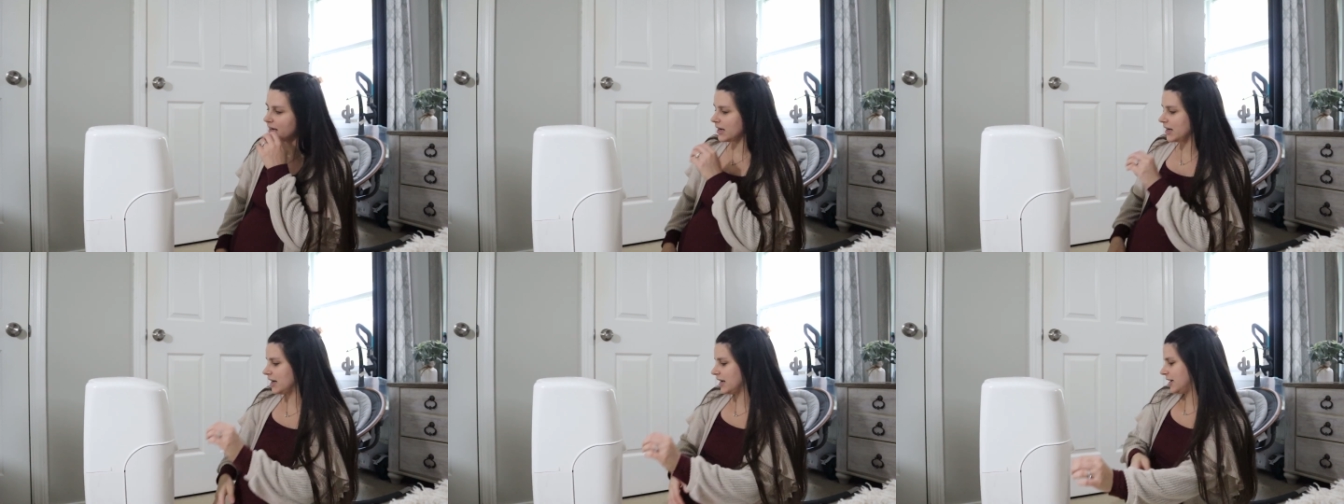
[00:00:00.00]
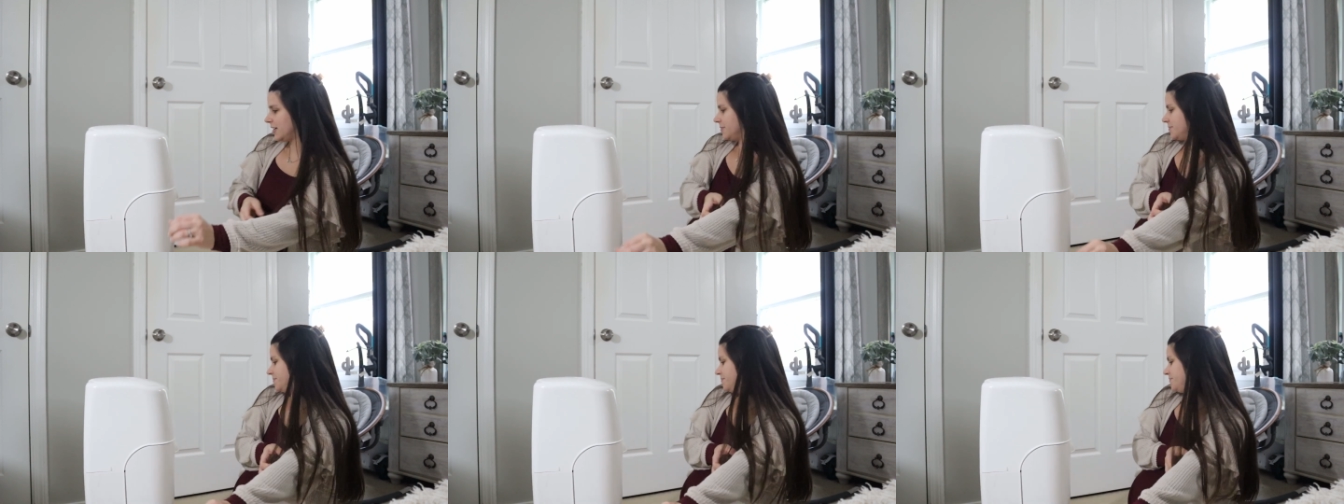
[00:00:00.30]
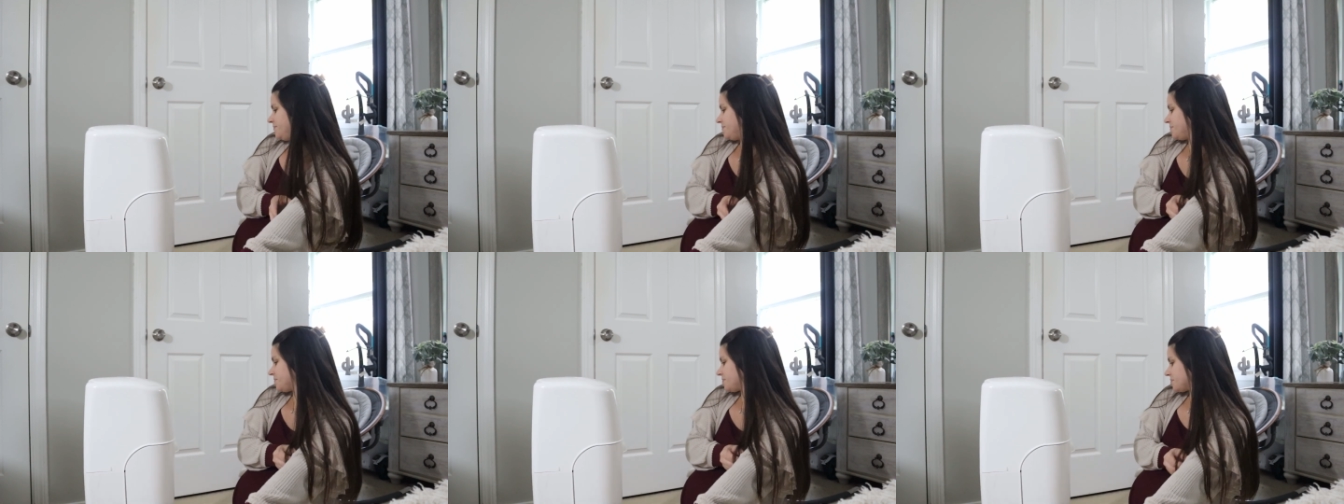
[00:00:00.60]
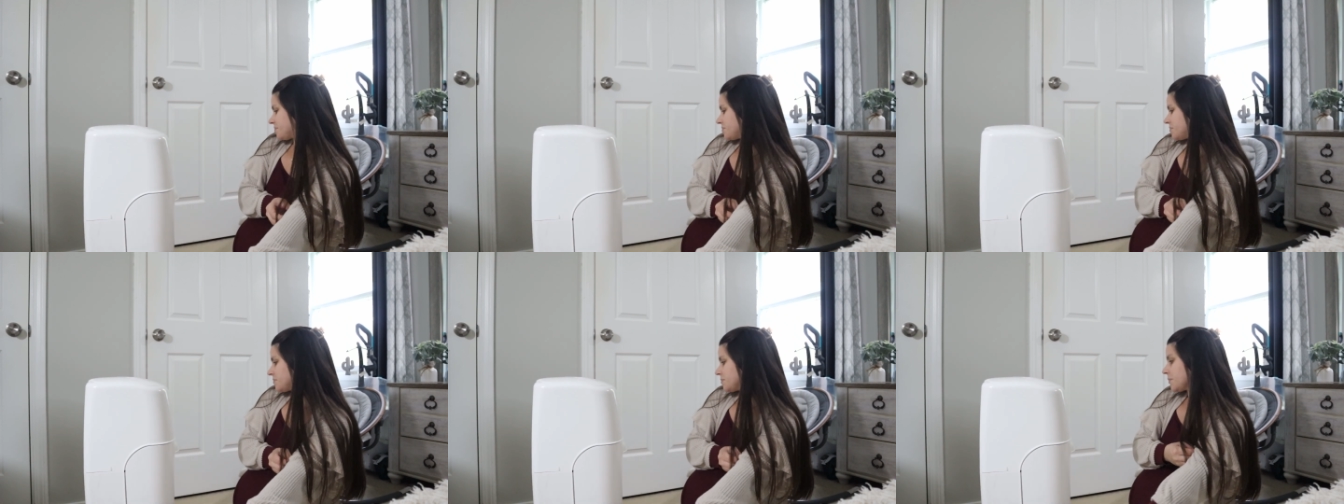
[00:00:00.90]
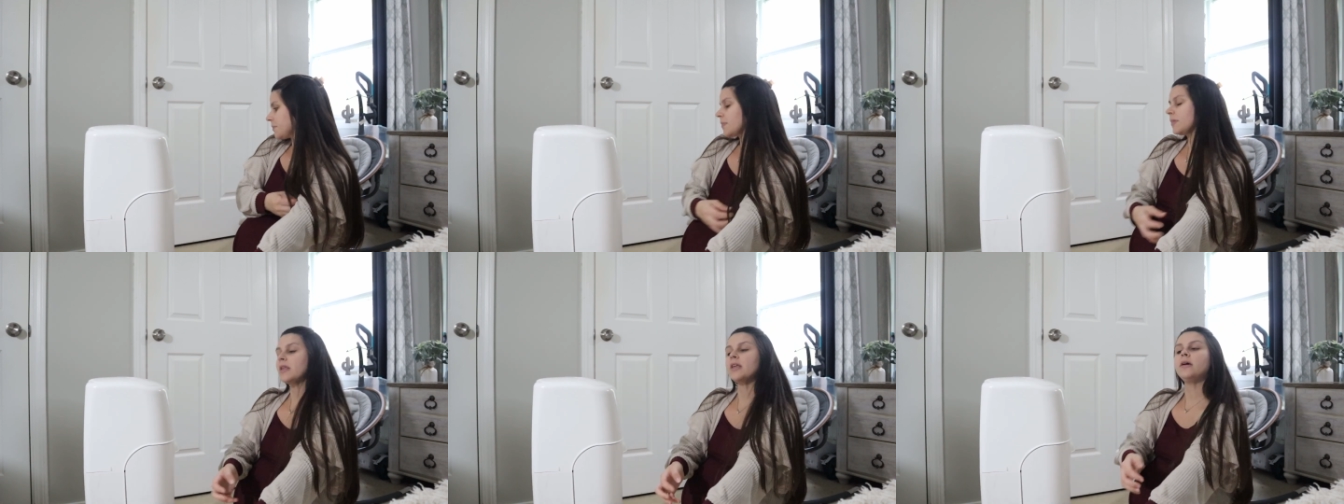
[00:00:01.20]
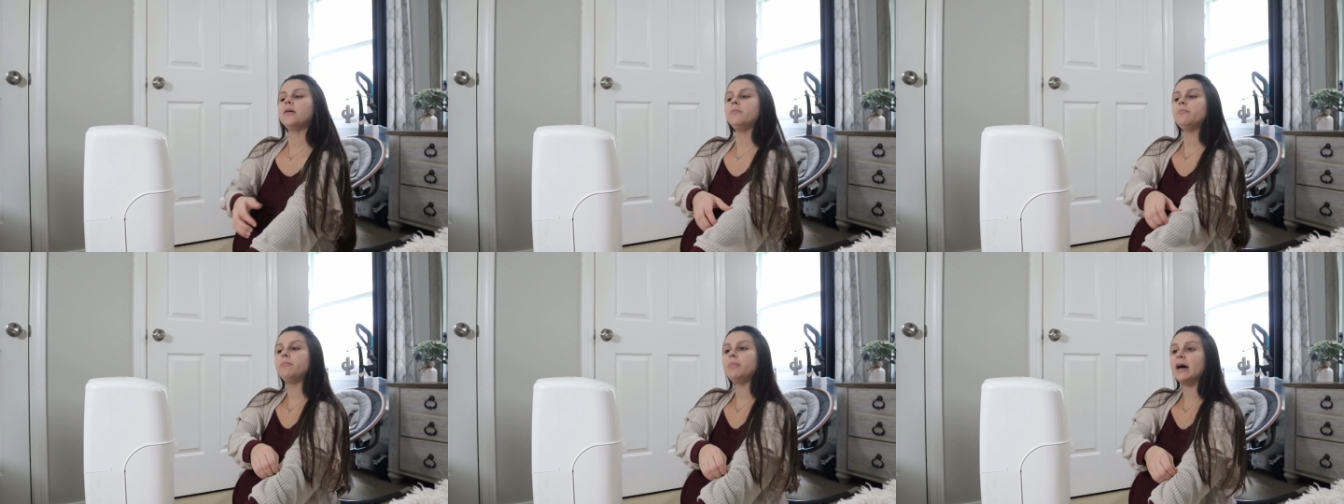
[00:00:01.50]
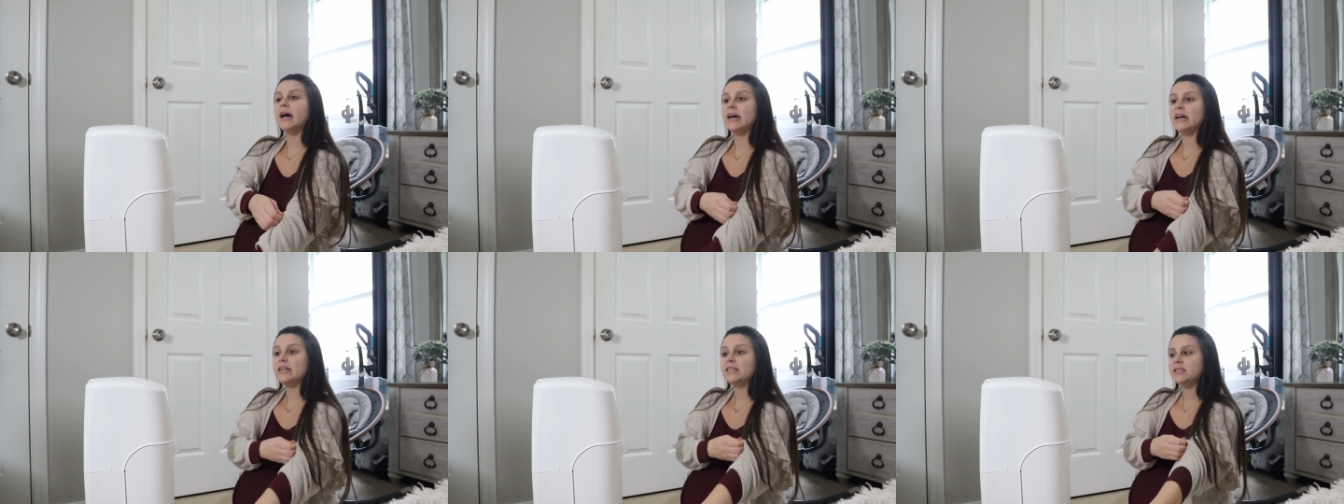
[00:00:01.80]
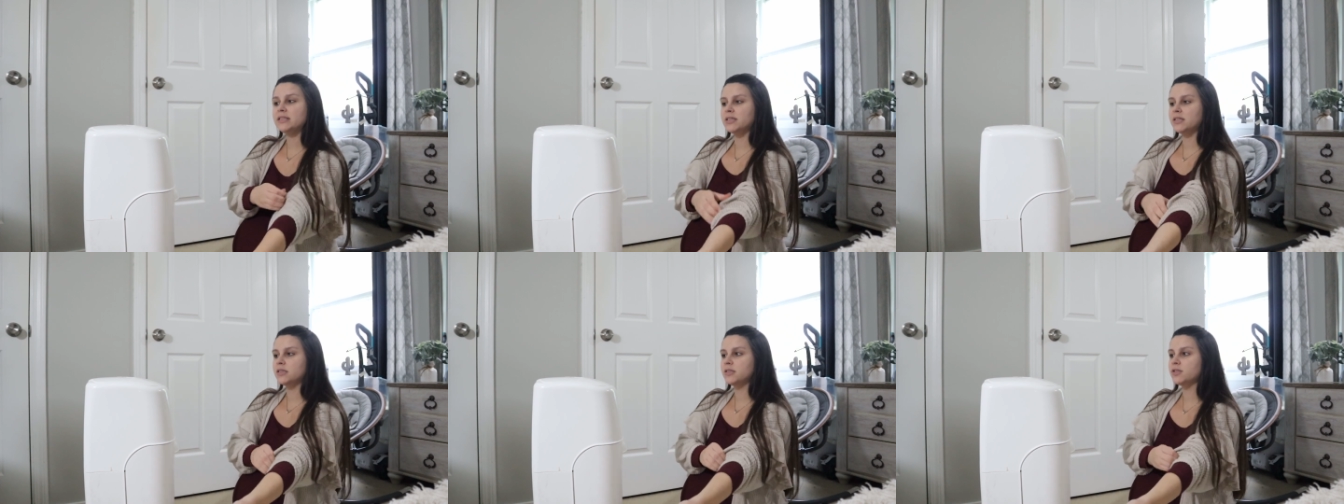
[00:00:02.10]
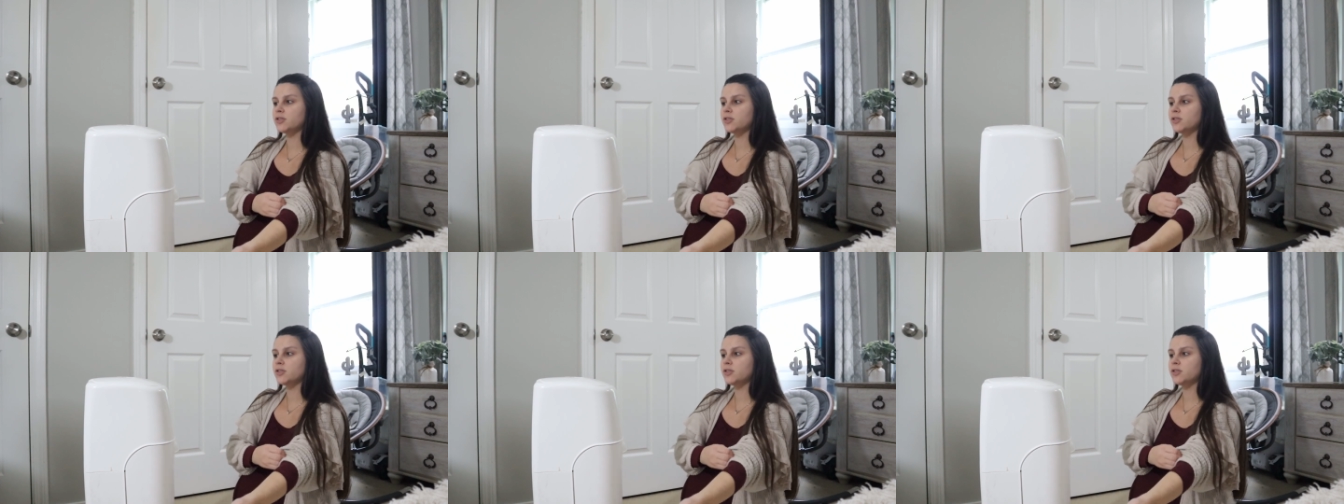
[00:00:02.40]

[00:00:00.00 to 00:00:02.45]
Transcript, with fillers: Um, but,